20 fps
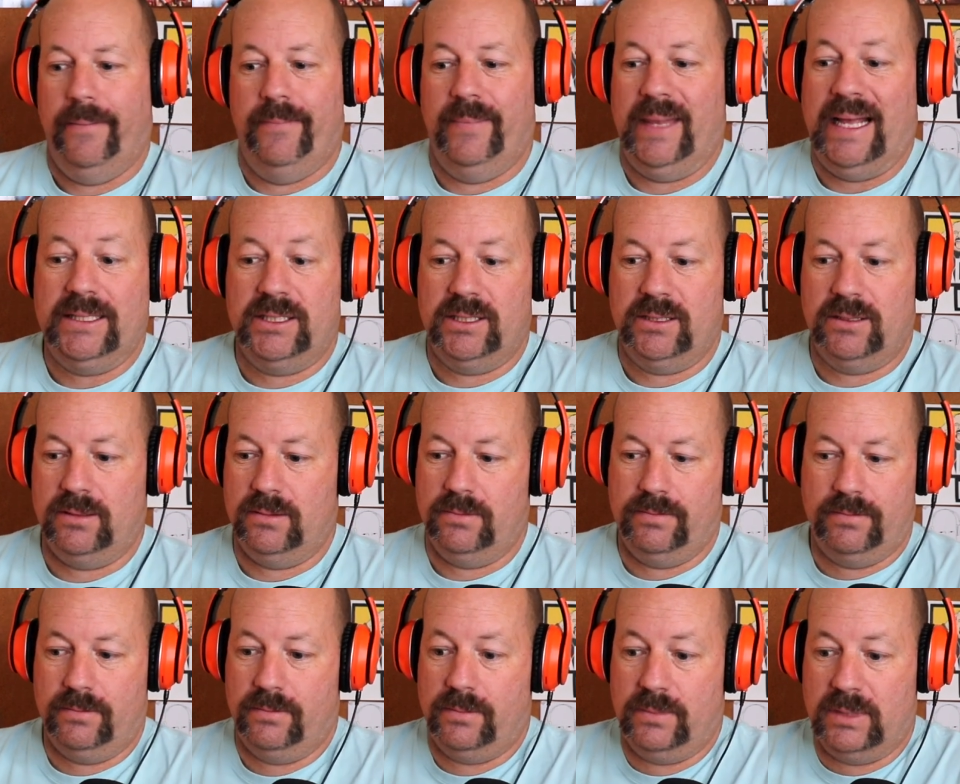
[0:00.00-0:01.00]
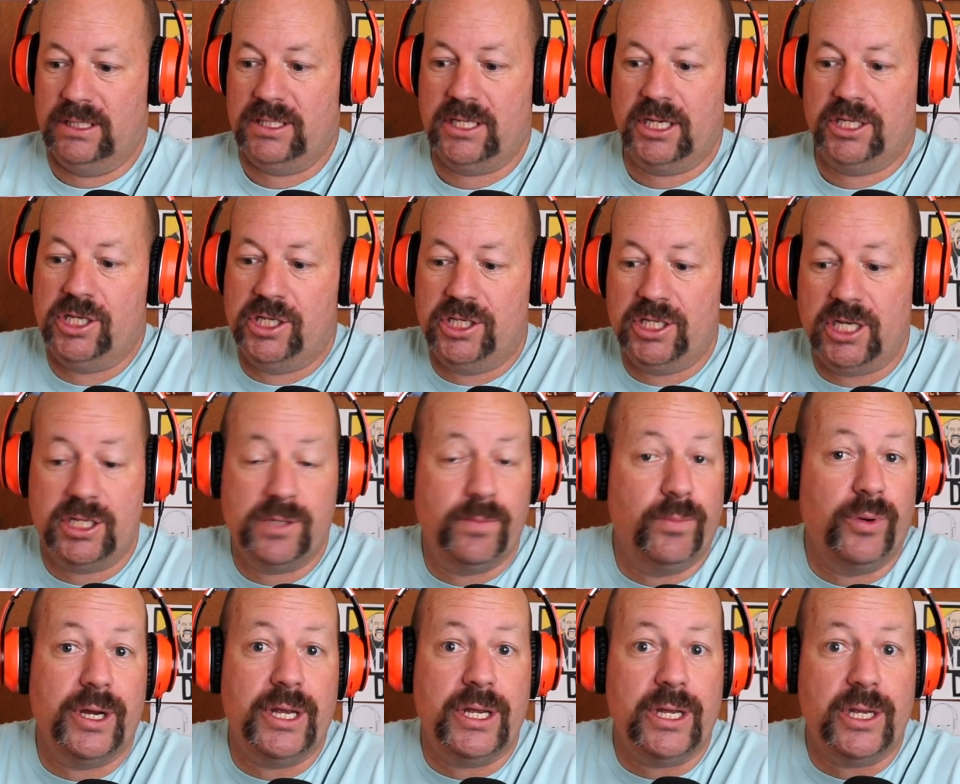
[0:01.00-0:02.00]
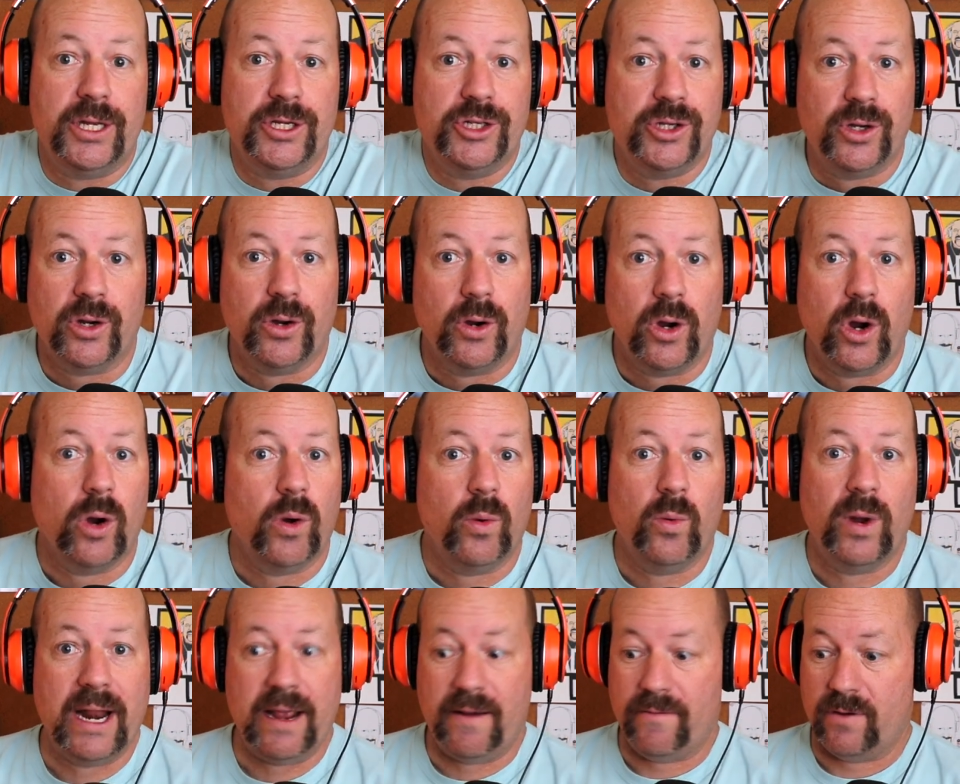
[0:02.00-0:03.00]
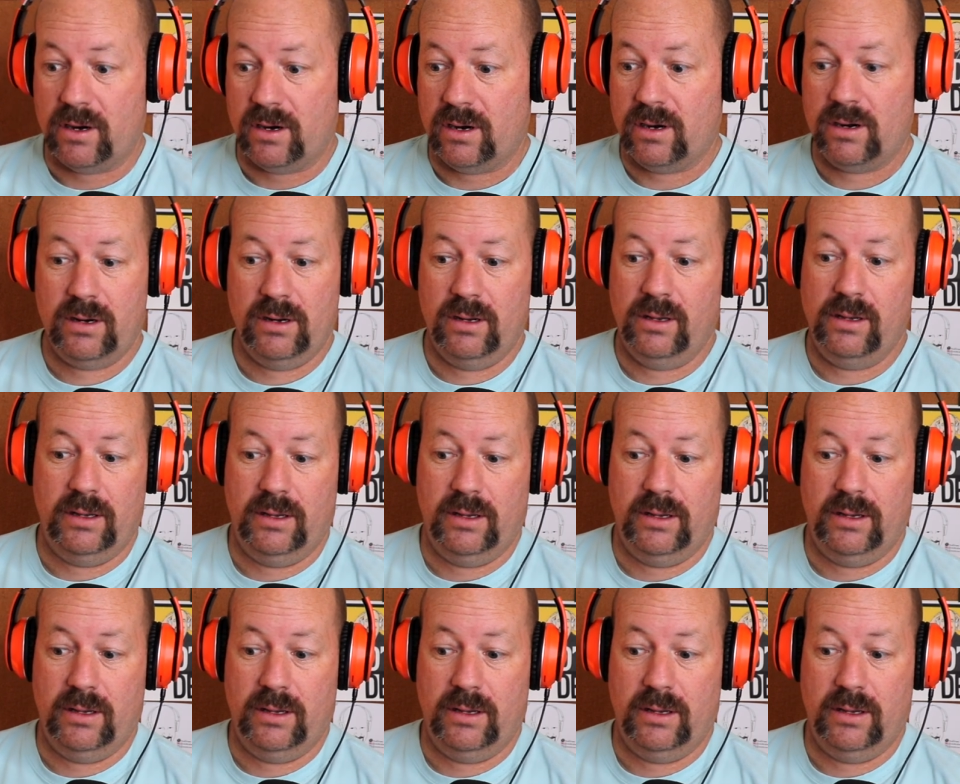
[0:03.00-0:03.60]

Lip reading: that's the such and such bridge or whatever,